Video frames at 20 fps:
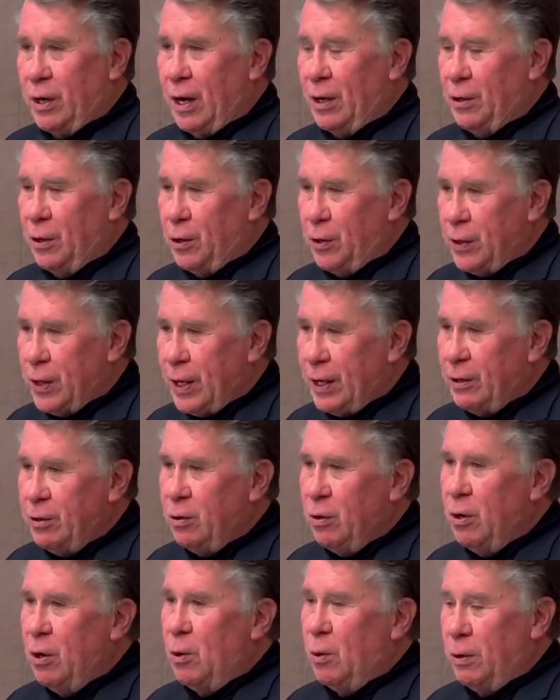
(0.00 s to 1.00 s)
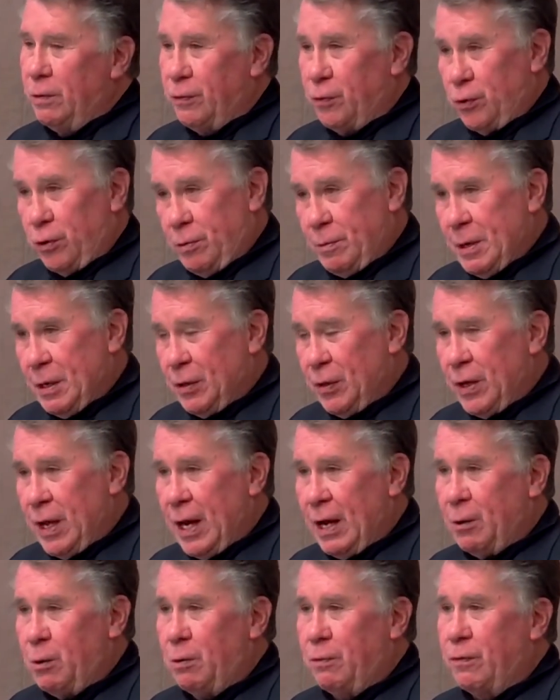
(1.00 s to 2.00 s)
Other than we've heard about the
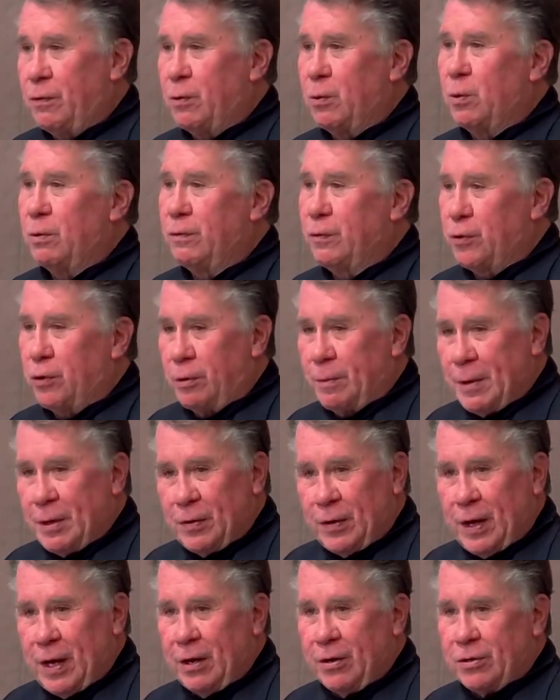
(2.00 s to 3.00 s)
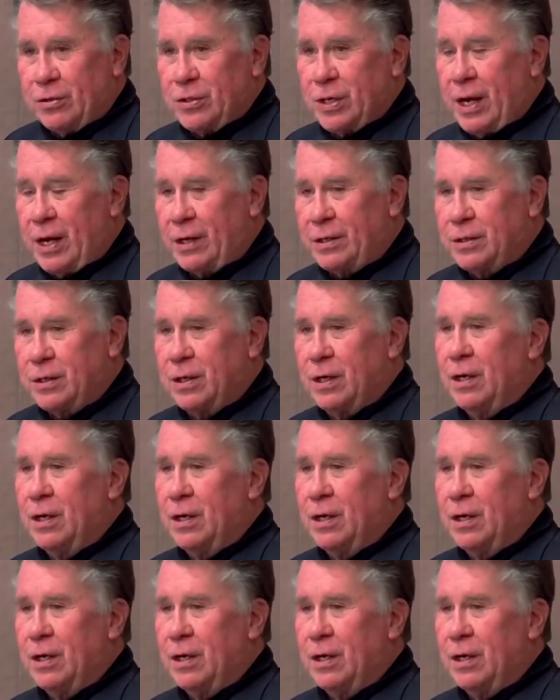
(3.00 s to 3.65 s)
aquifer, we've heard about the CARES Act.